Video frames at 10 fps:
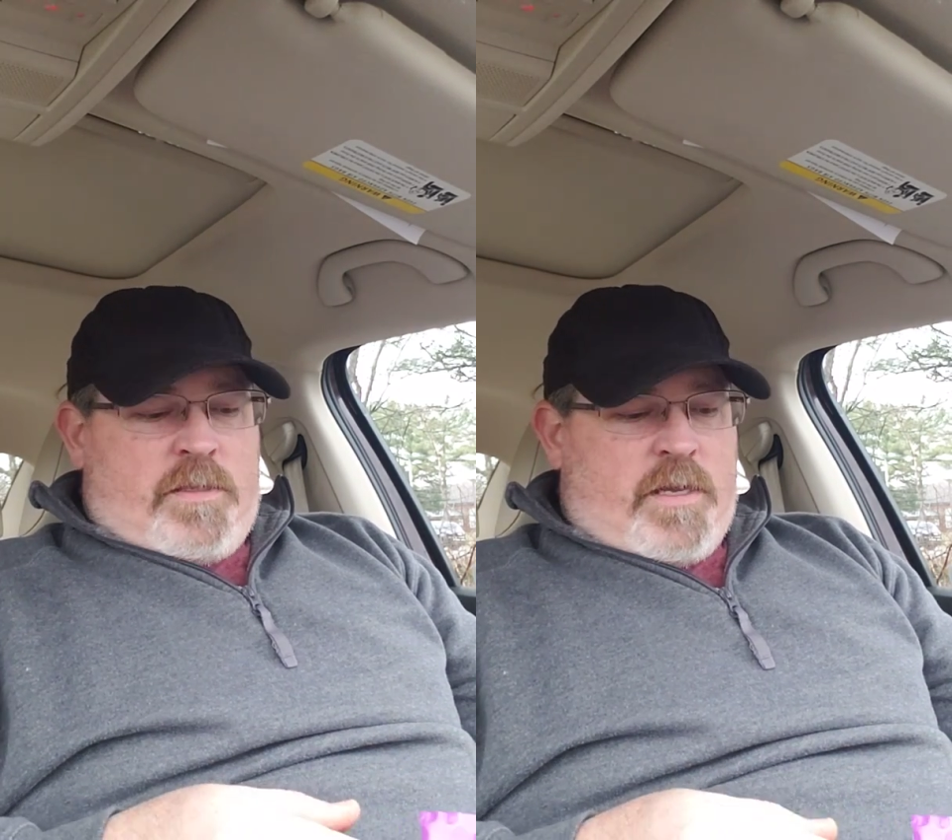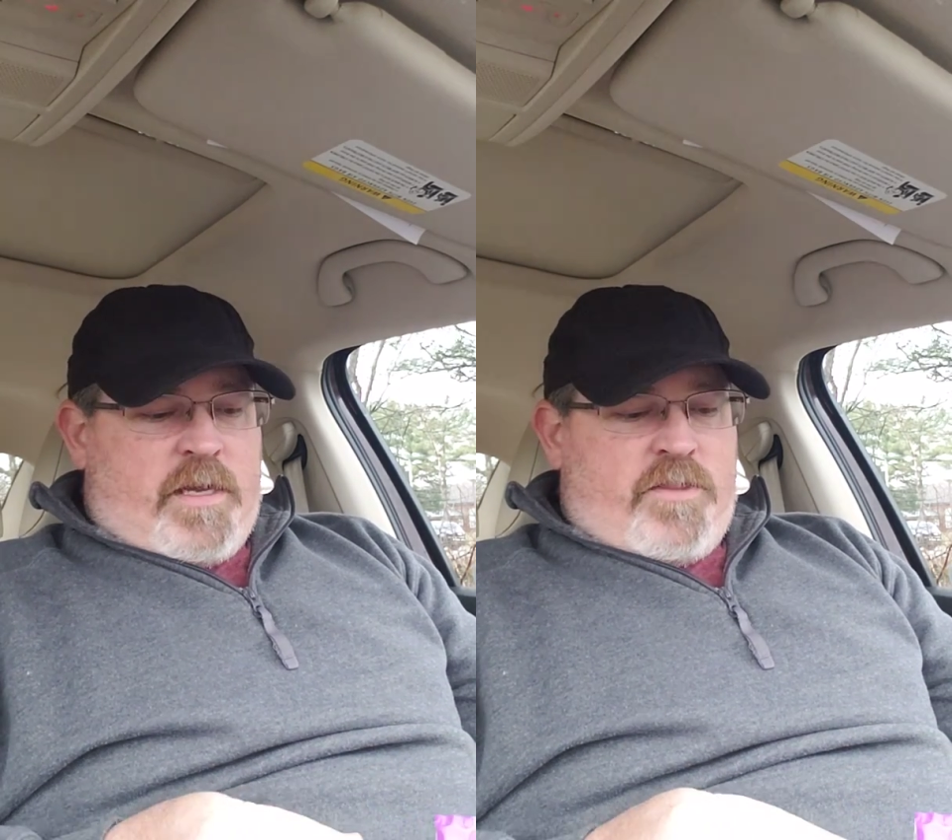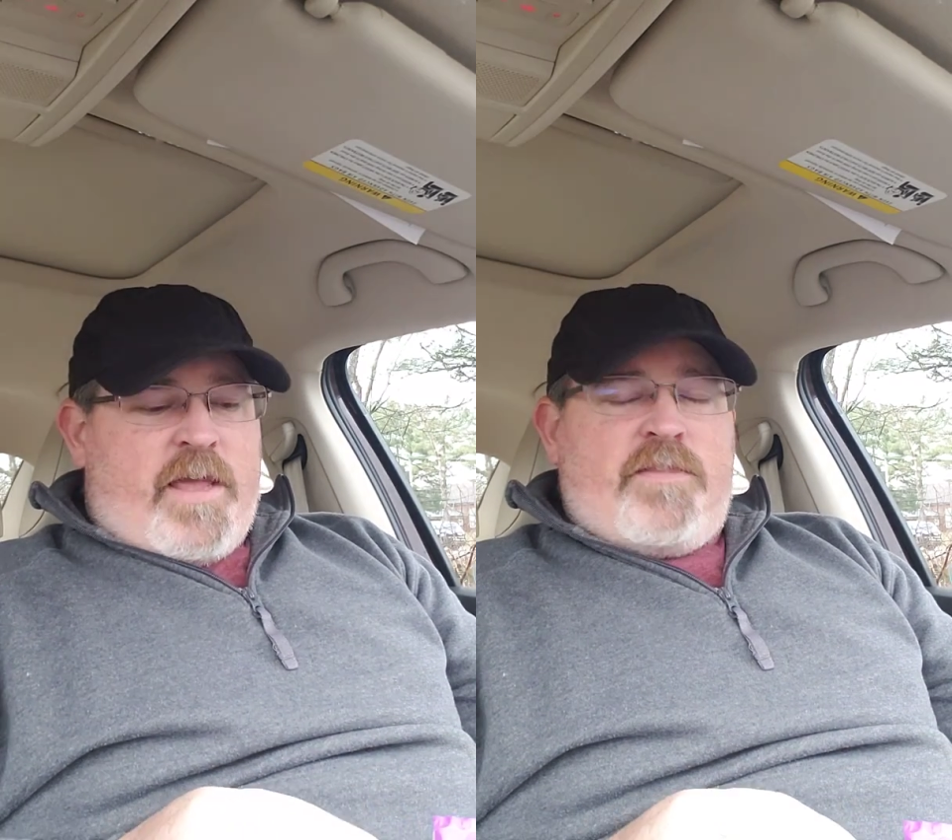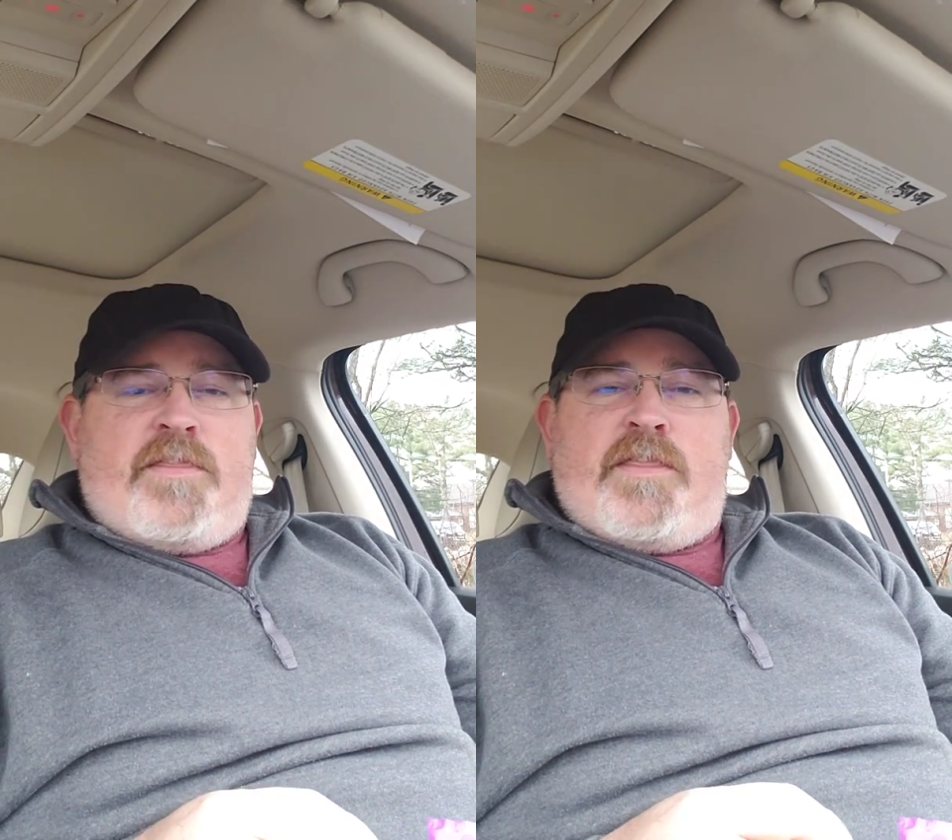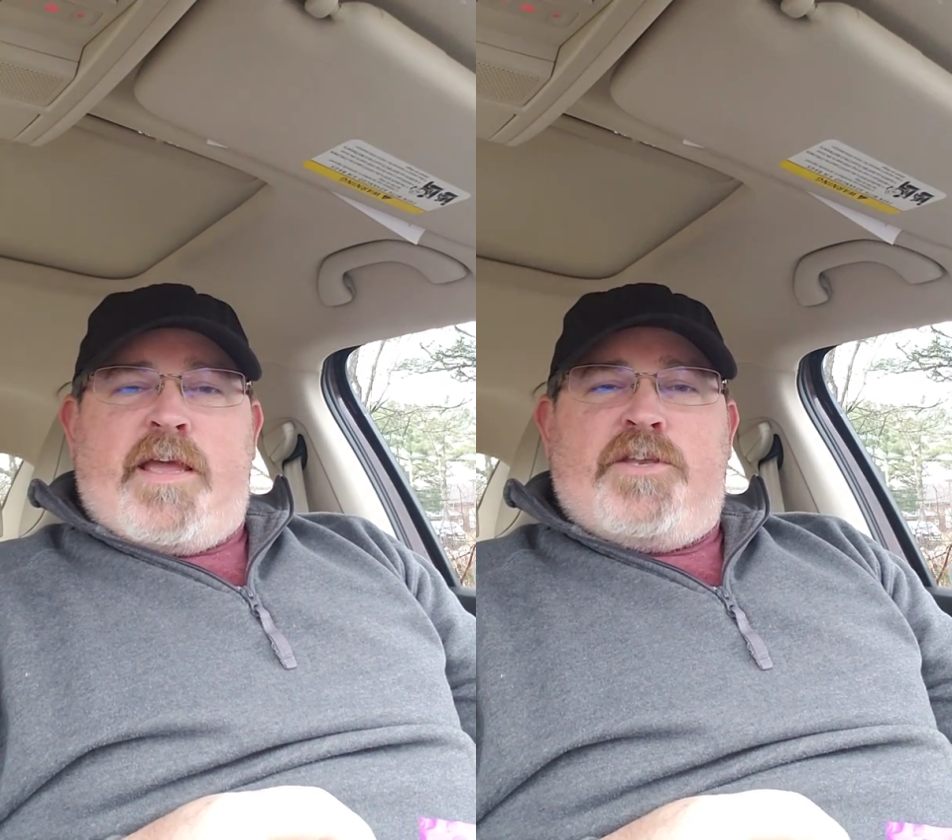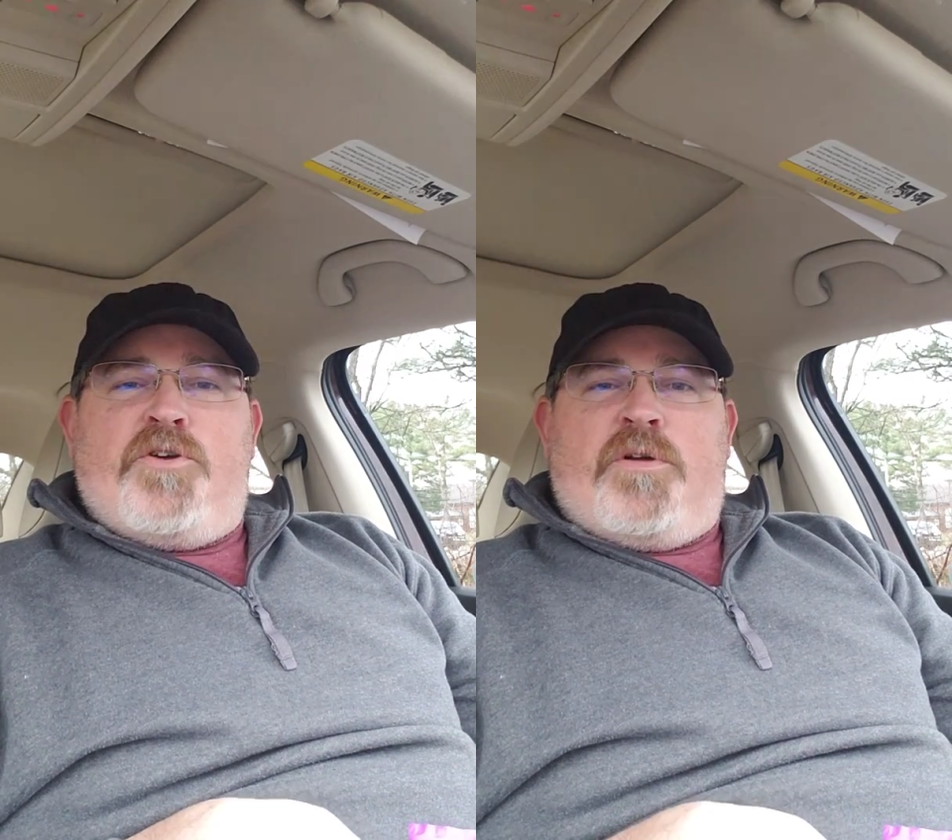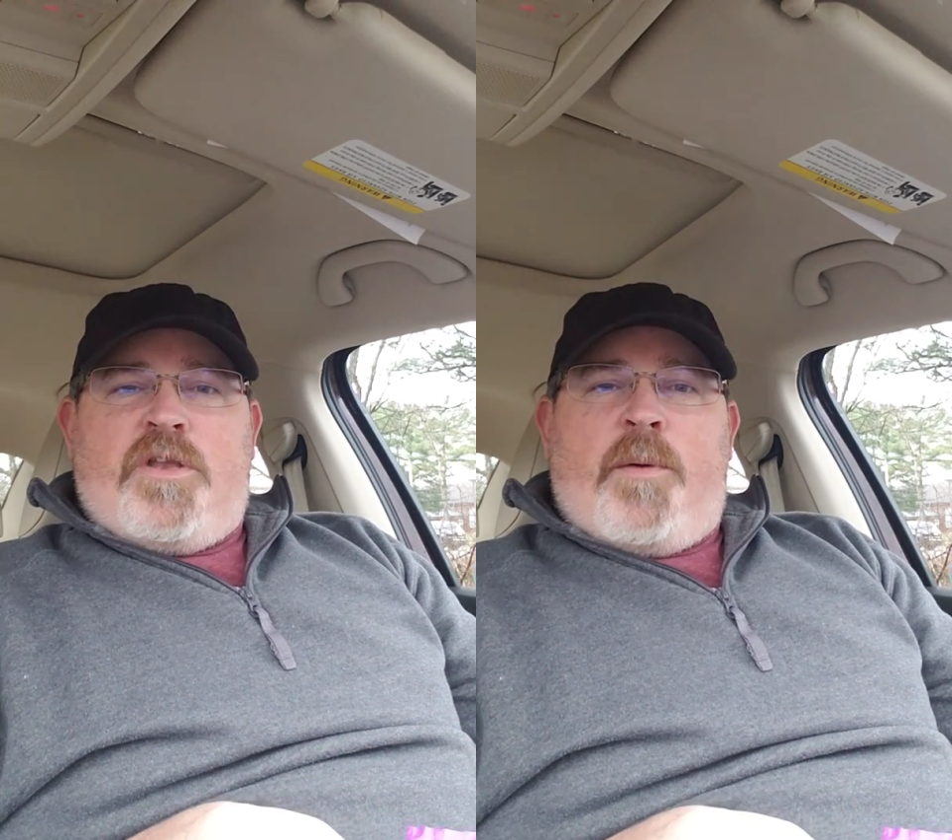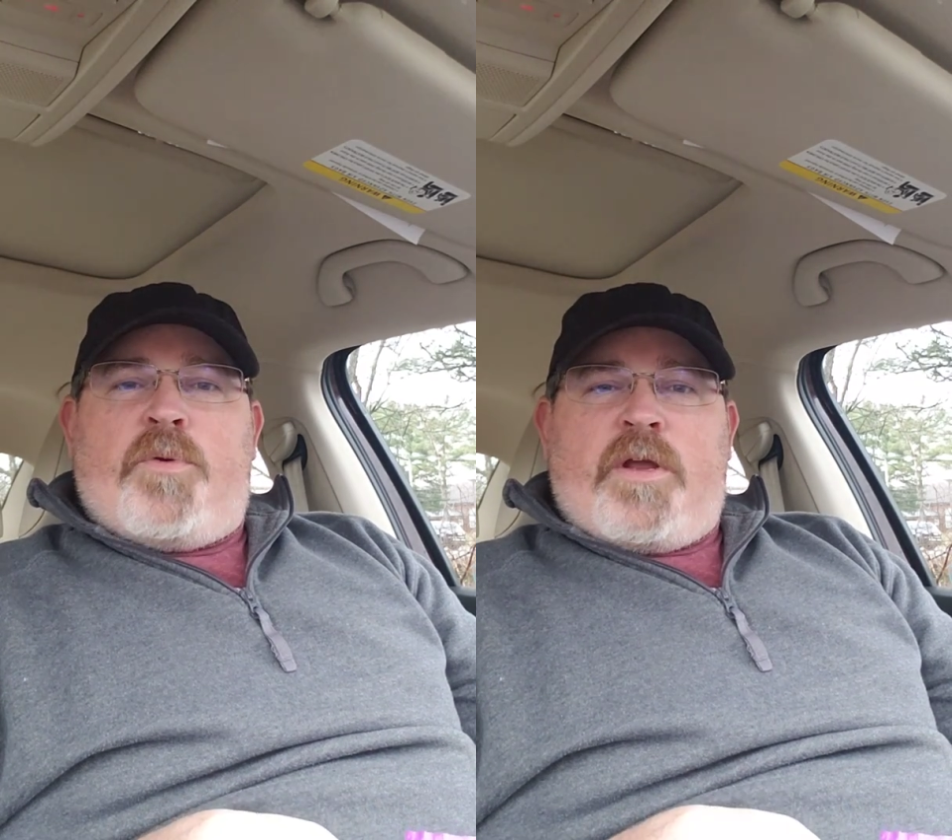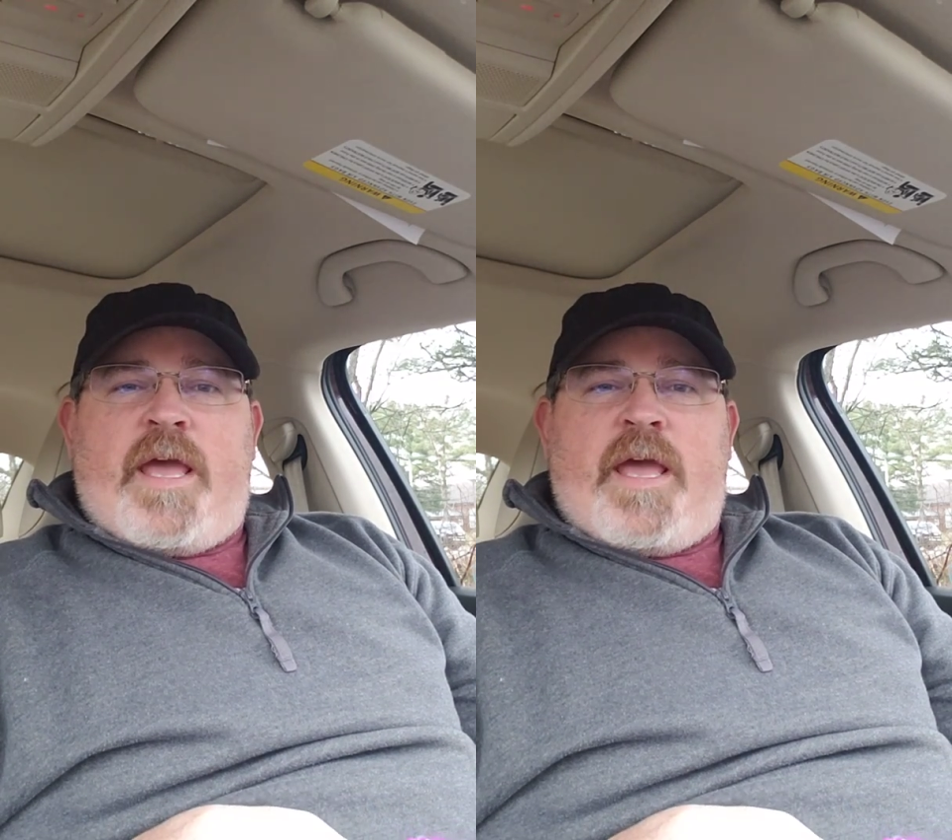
they do a number